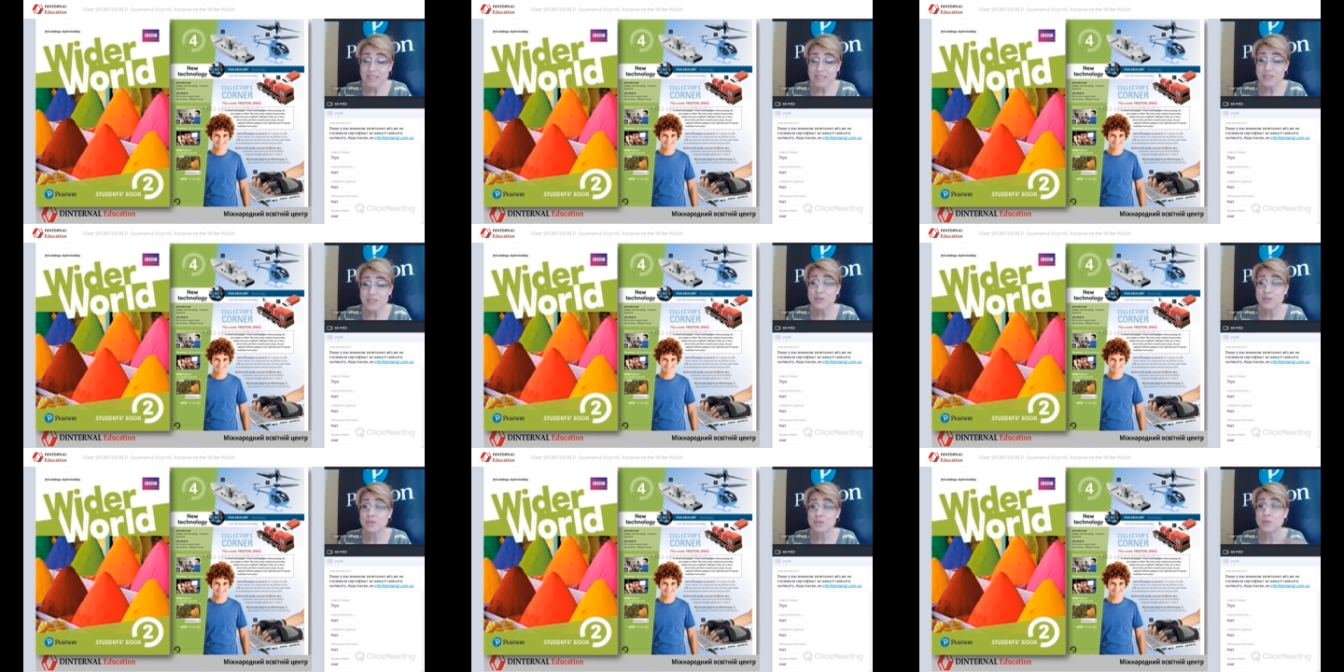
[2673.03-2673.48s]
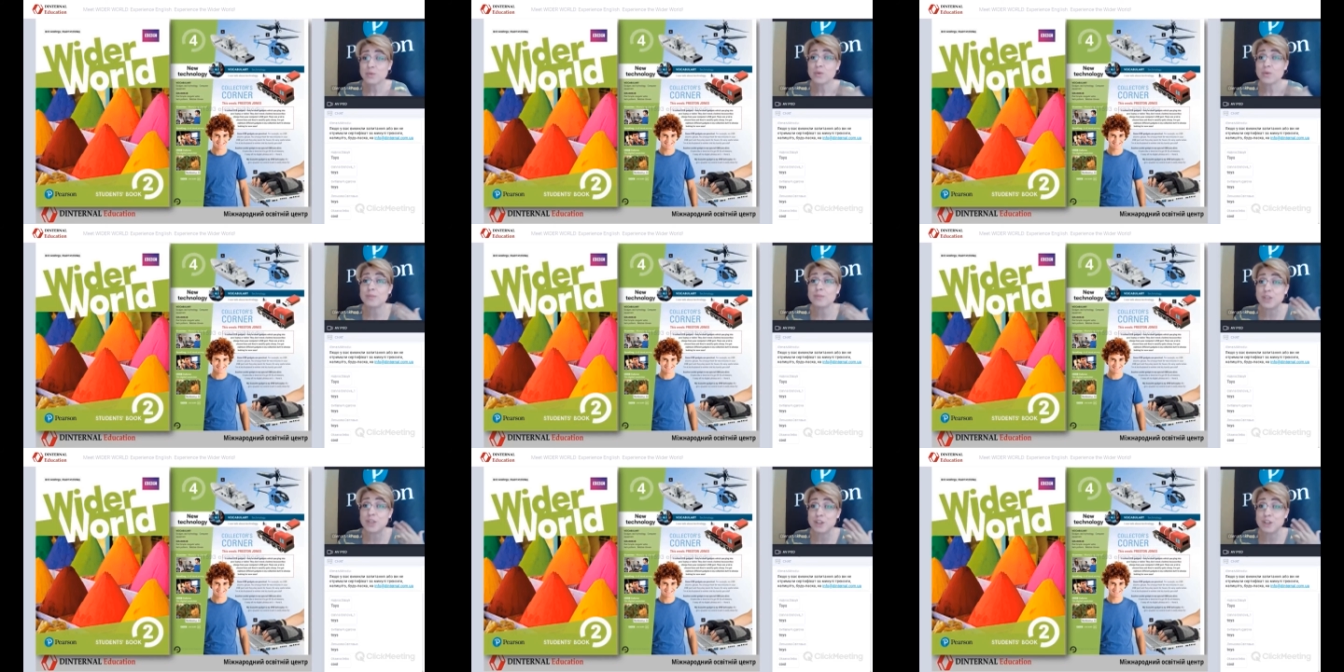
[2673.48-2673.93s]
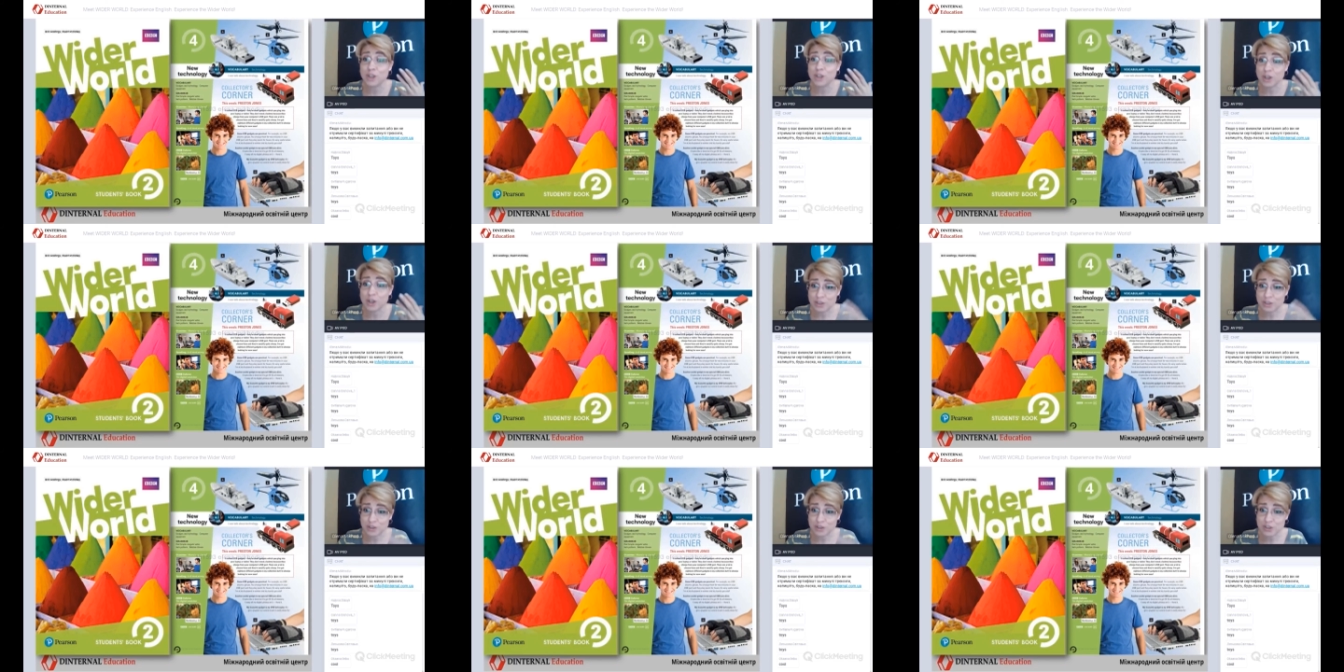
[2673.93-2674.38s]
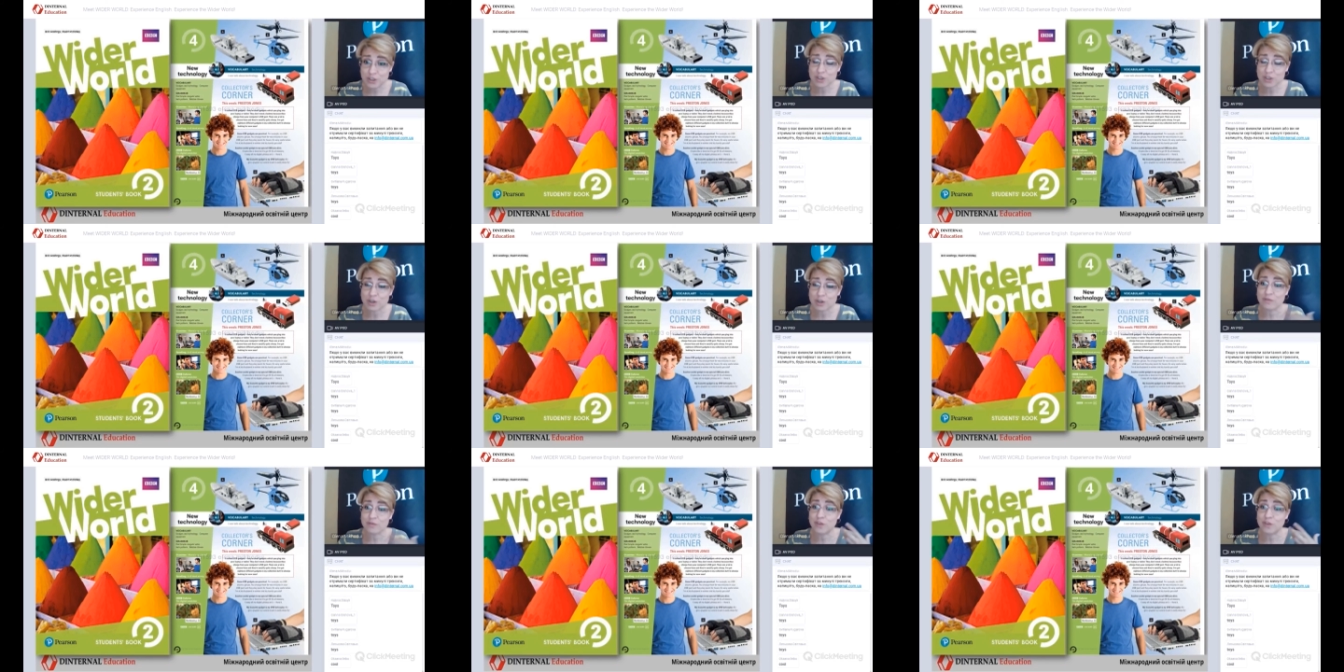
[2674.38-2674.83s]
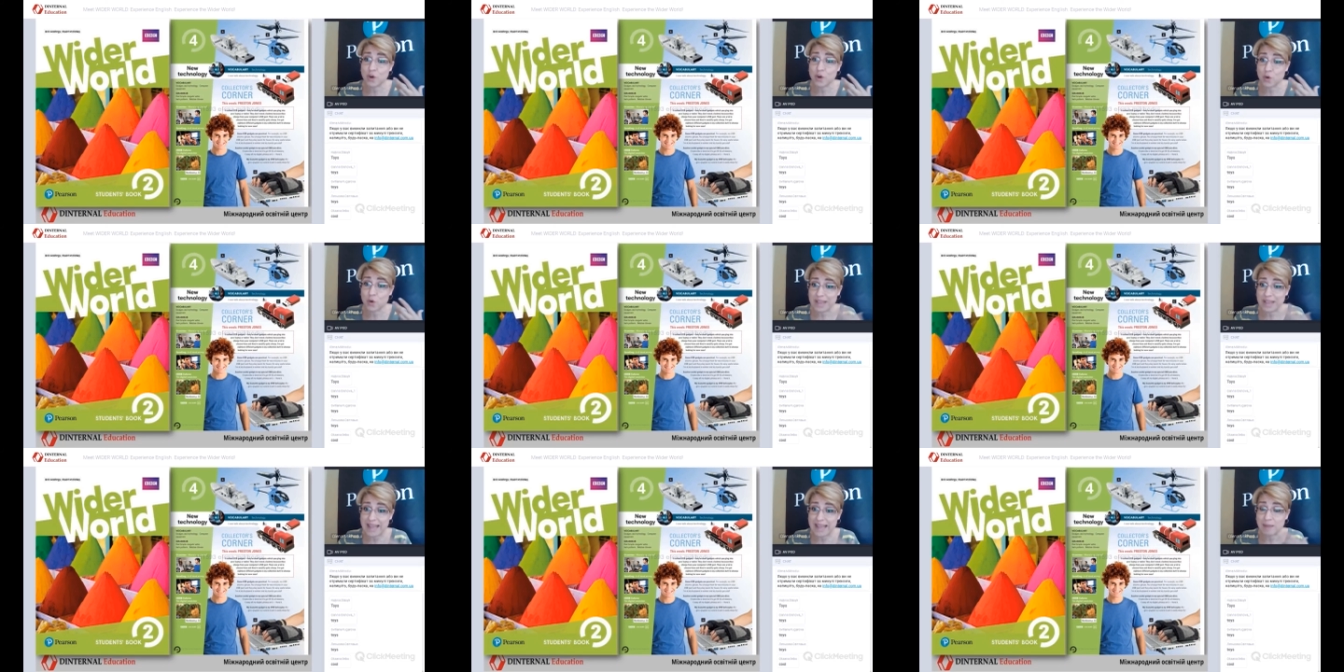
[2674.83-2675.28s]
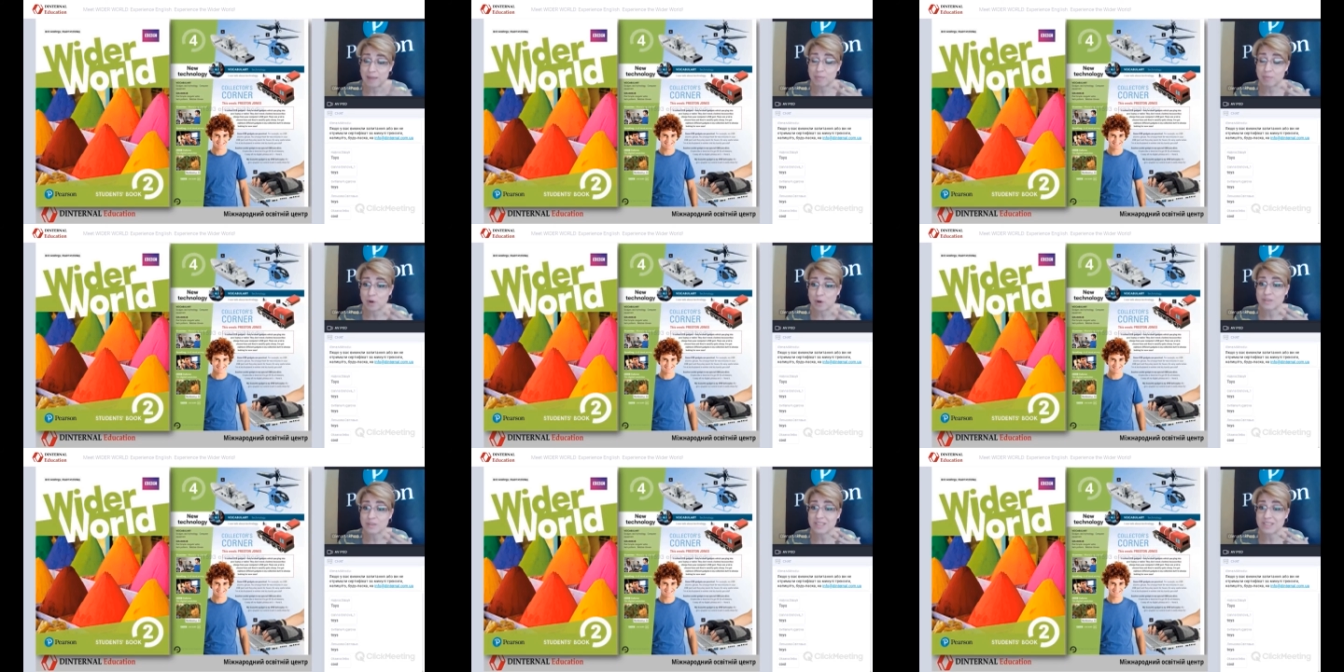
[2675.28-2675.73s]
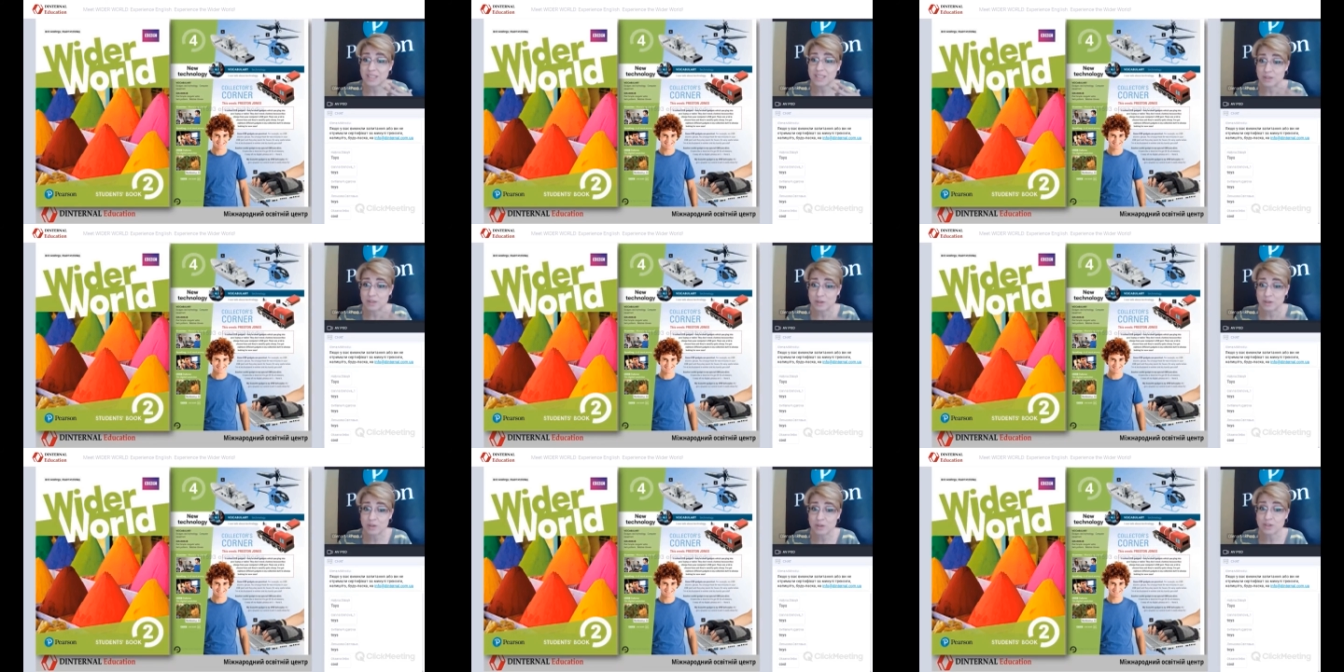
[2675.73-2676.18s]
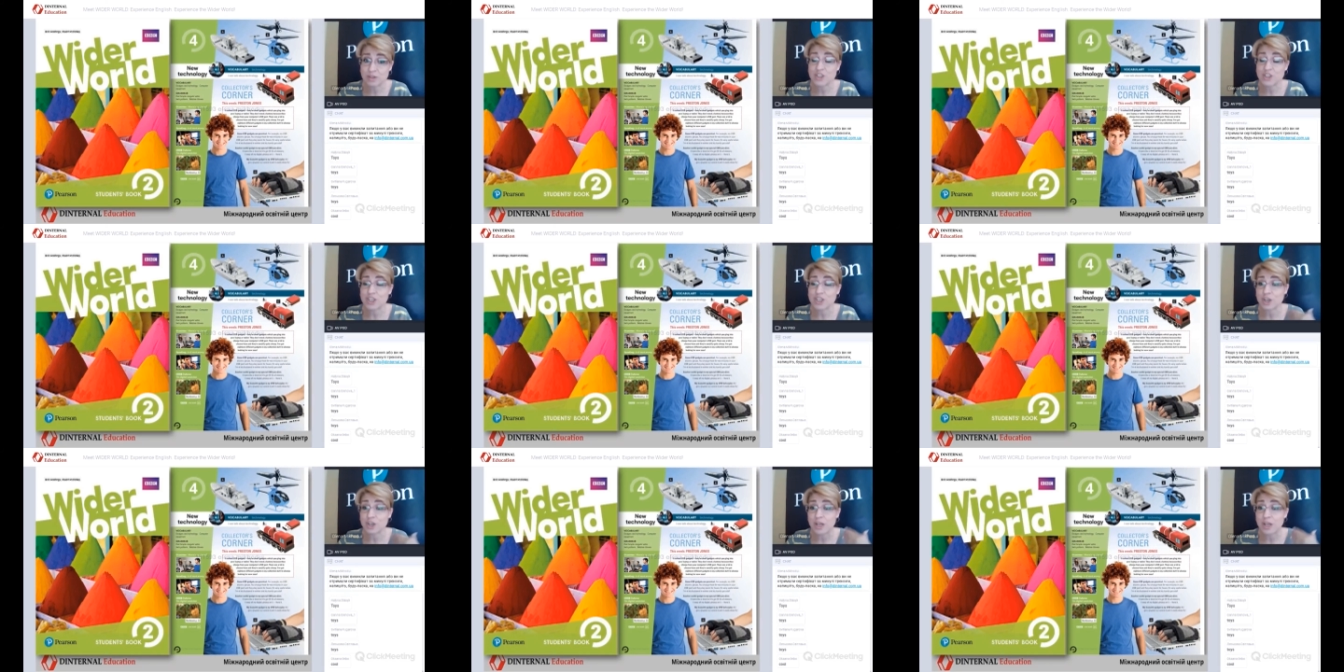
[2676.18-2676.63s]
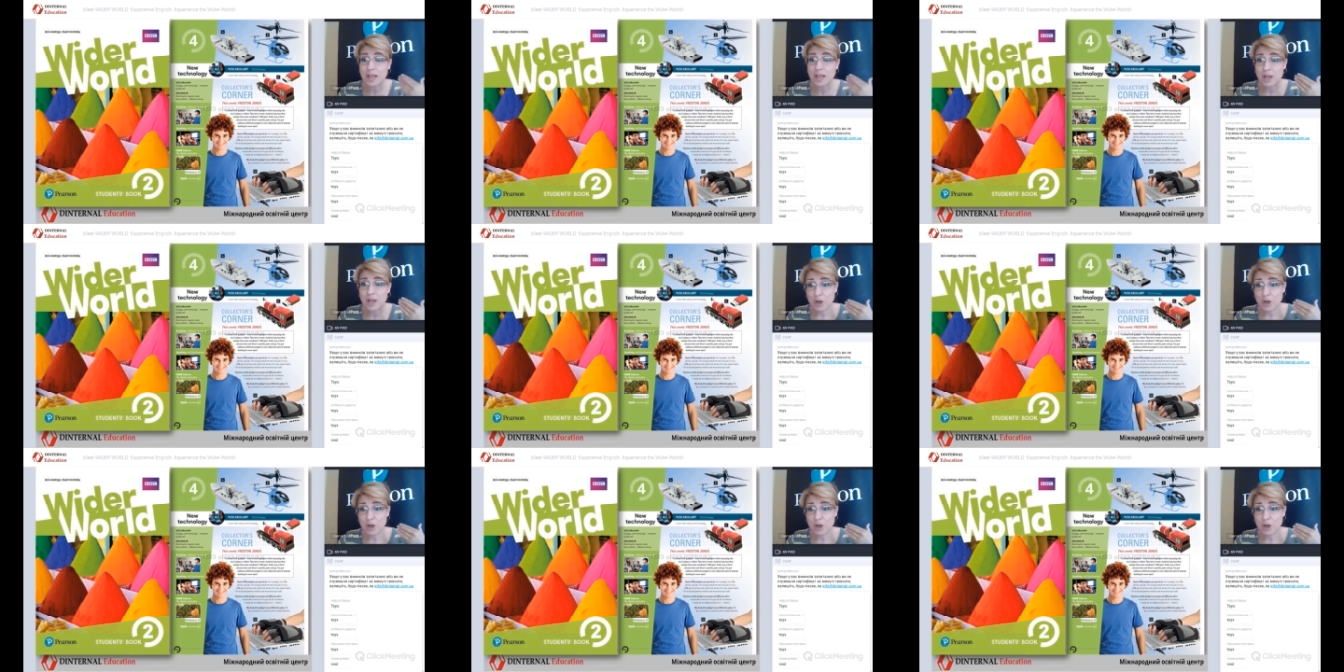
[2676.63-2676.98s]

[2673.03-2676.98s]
So there will be lots of vocab on technology